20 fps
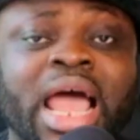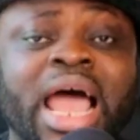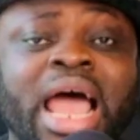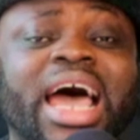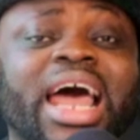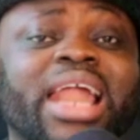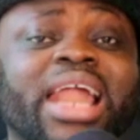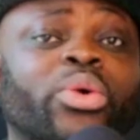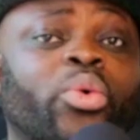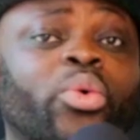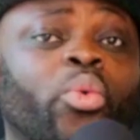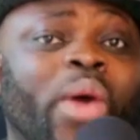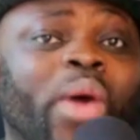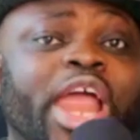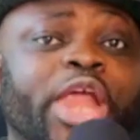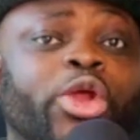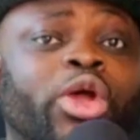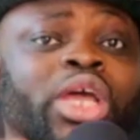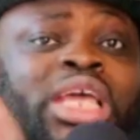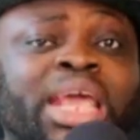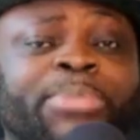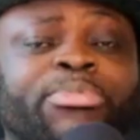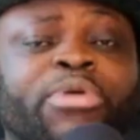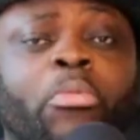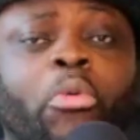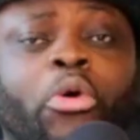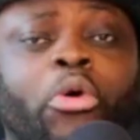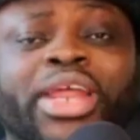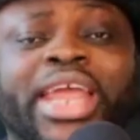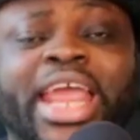And when you keep your
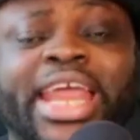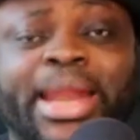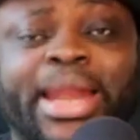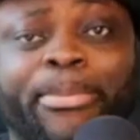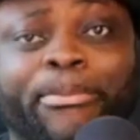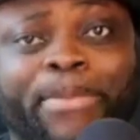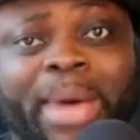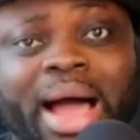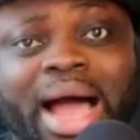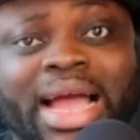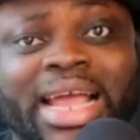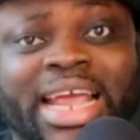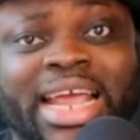money in a bank,